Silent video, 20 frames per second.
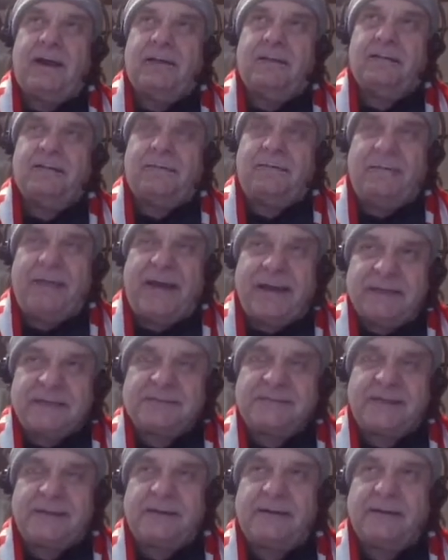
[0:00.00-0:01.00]

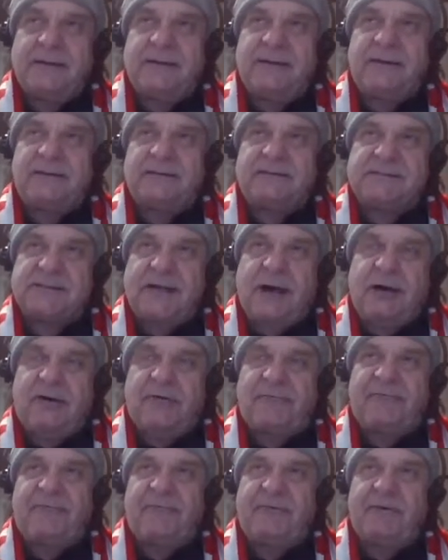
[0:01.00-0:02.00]
medicine
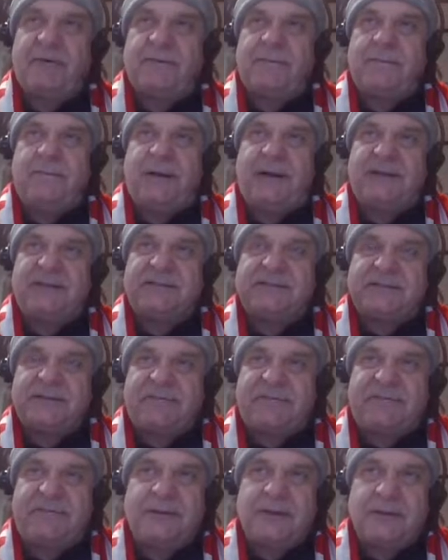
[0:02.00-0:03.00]
itself, but it's the
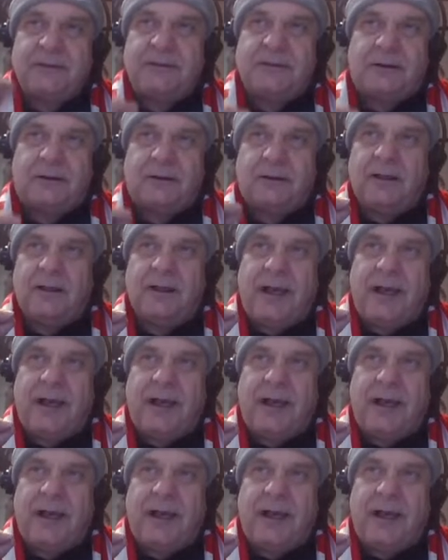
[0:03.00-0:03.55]
vehicle.